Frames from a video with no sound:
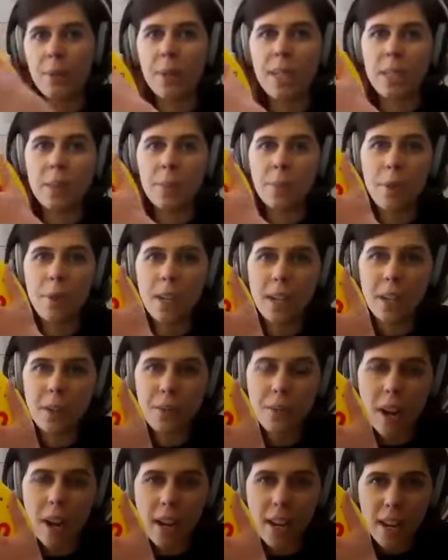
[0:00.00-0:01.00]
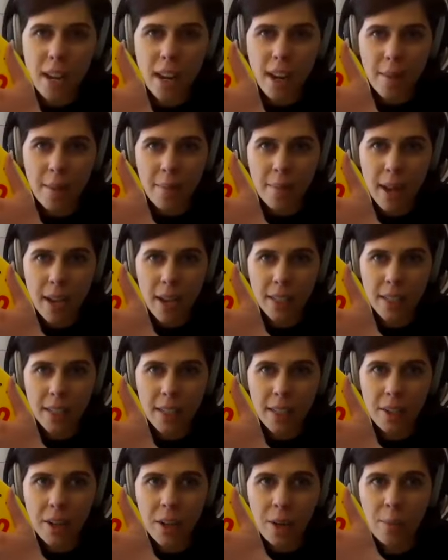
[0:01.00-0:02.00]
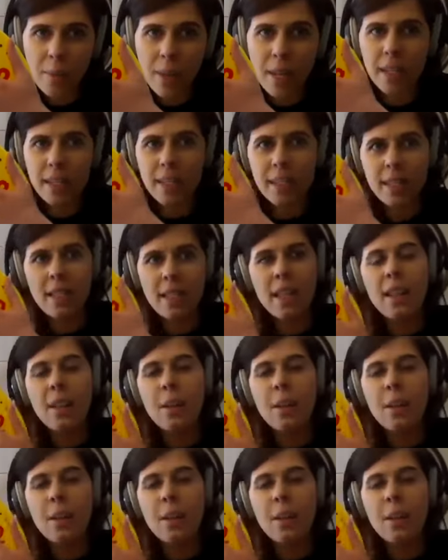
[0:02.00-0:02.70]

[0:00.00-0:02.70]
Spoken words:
When it's pointed right up at 0 minutes,